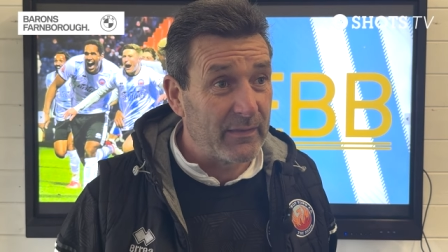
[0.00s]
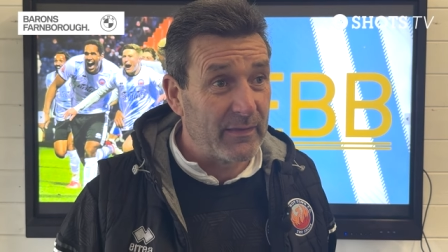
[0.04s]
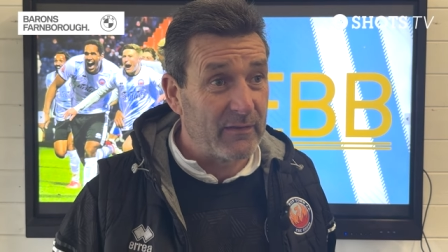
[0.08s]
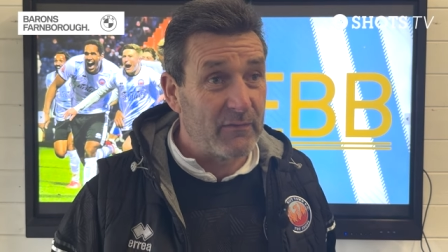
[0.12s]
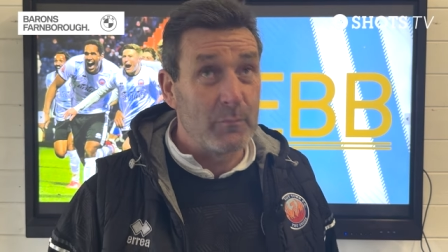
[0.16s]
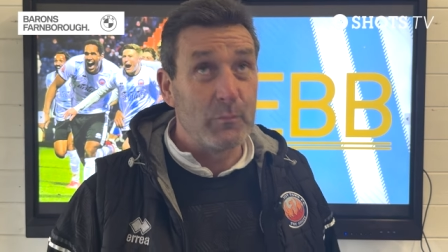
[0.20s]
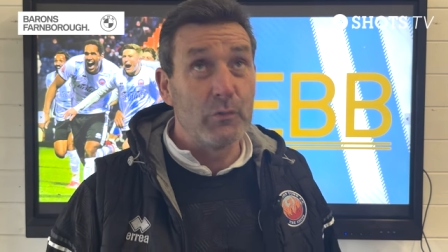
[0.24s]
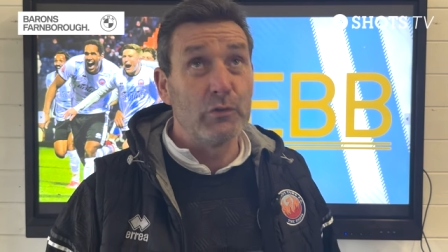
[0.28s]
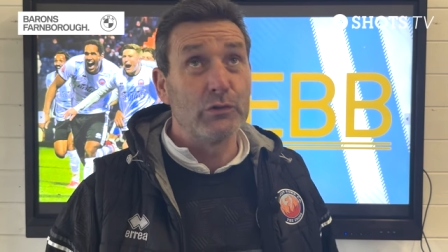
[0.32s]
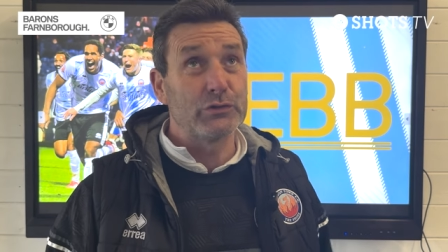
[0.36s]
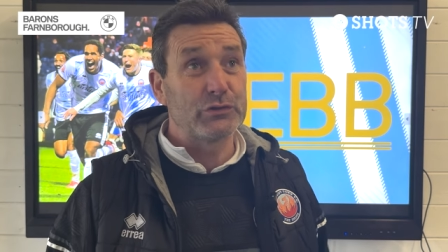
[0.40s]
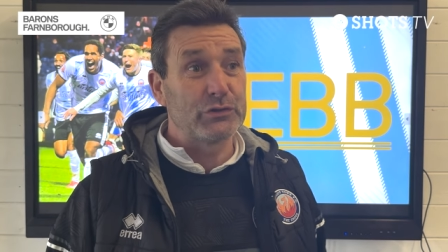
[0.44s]
Their
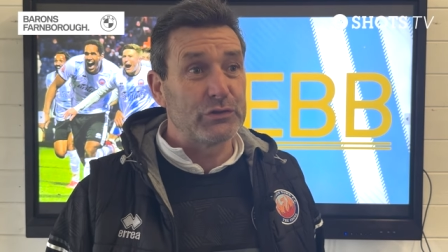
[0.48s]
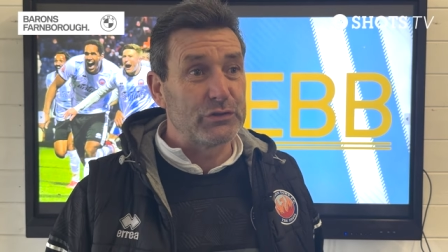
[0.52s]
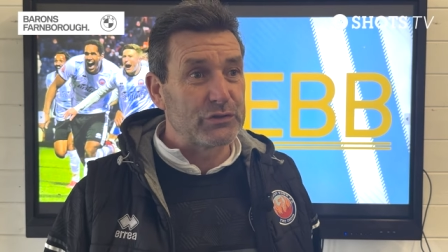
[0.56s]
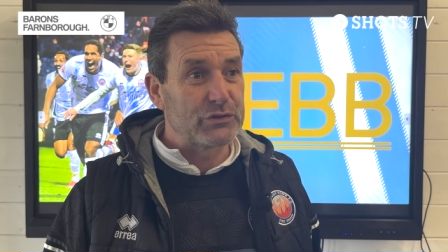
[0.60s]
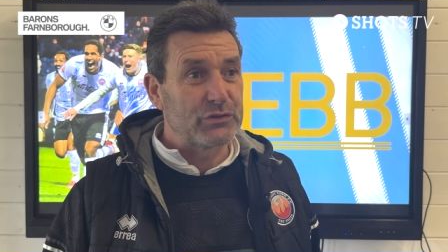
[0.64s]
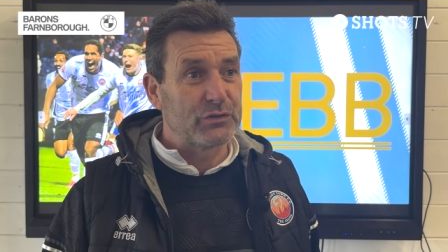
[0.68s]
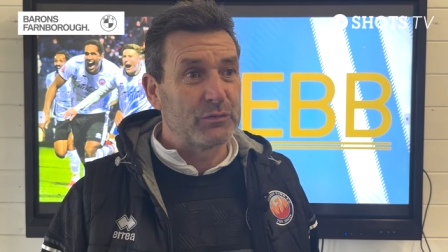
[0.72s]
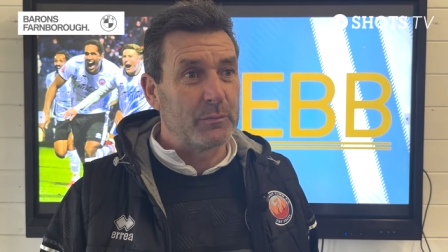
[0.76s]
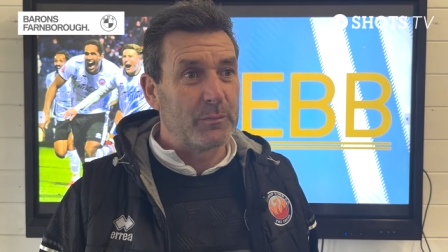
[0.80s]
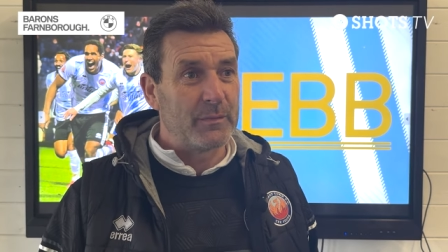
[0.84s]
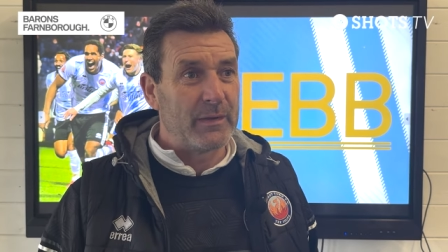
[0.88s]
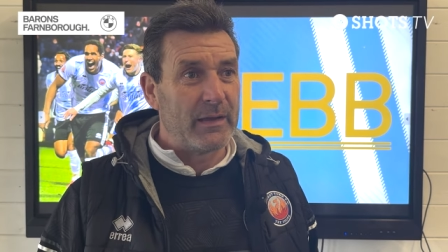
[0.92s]
emotions
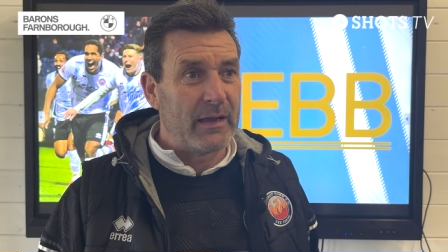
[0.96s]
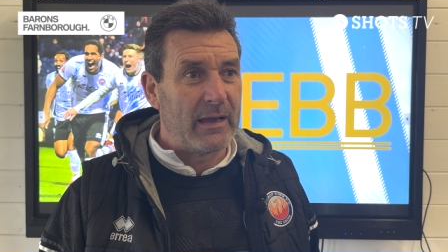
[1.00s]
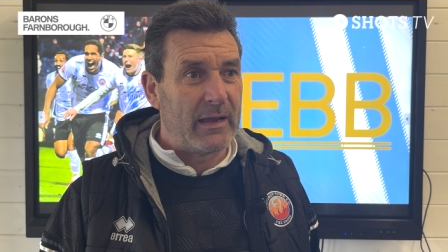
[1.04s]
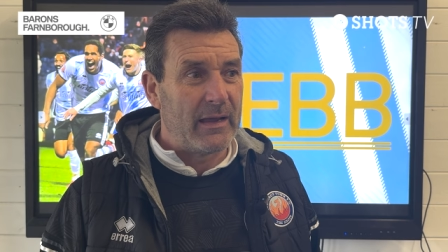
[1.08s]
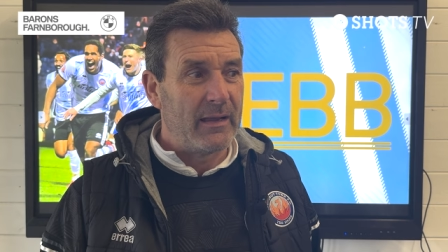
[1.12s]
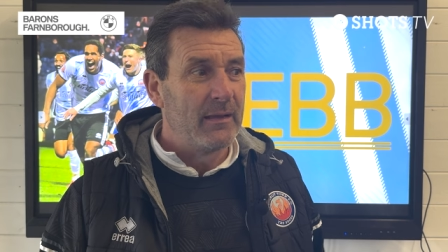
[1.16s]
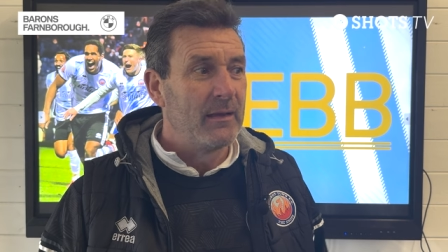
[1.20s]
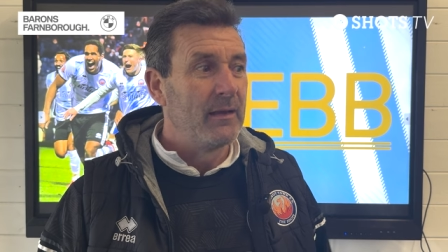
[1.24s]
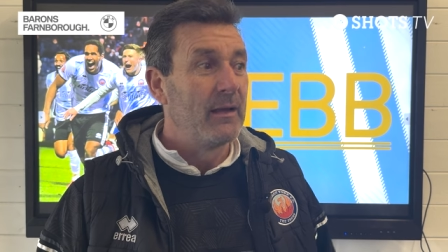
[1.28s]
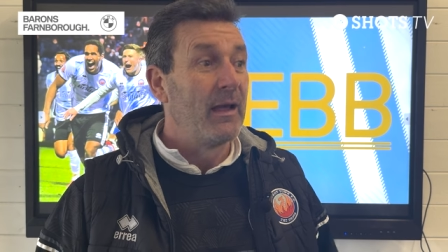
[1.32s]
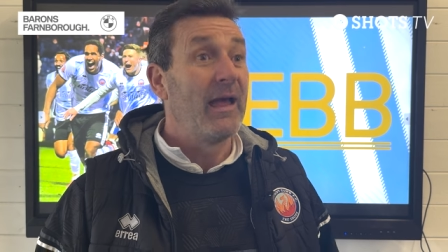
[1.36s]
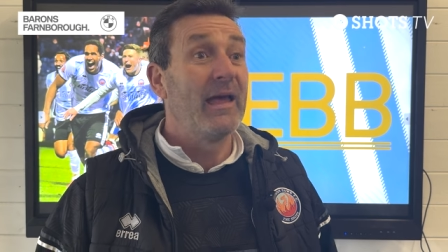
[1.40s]
are up there,
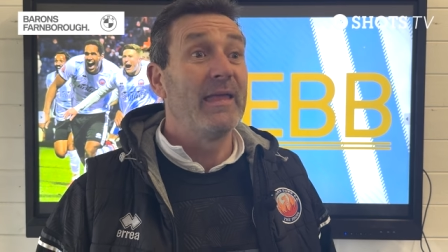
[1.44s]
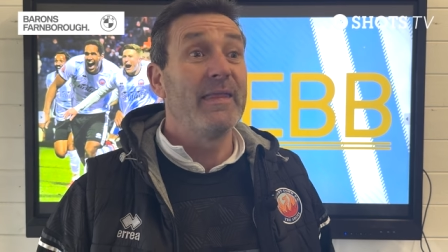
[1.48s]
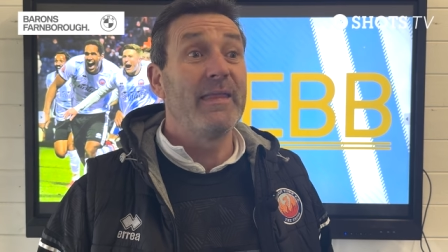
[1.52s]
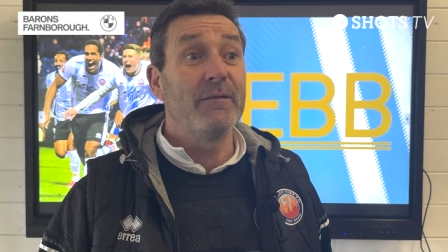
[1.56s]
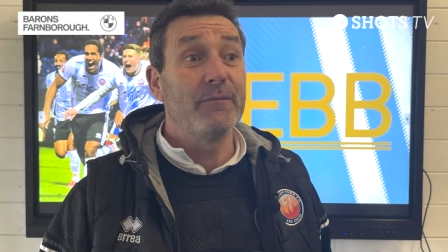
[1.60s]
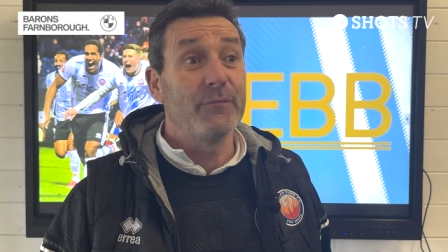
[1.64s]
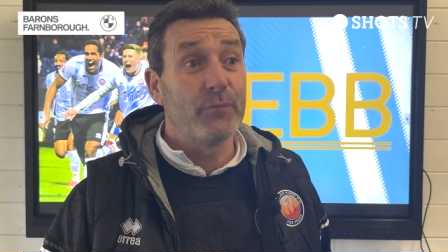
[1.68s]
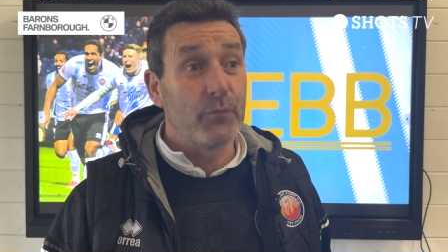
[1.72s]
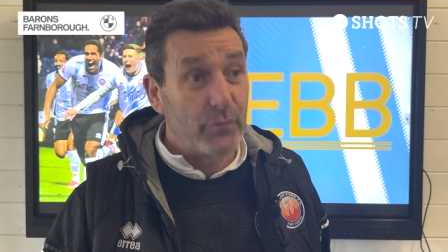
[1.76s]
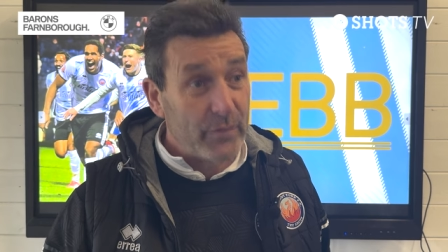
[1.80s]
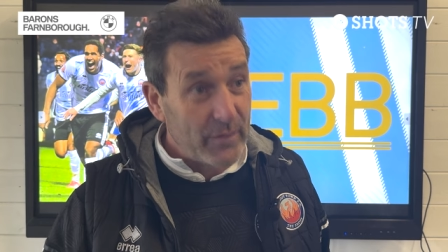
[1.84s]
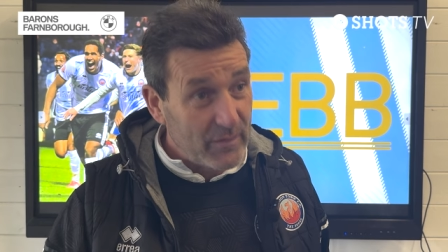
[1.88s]
and therefore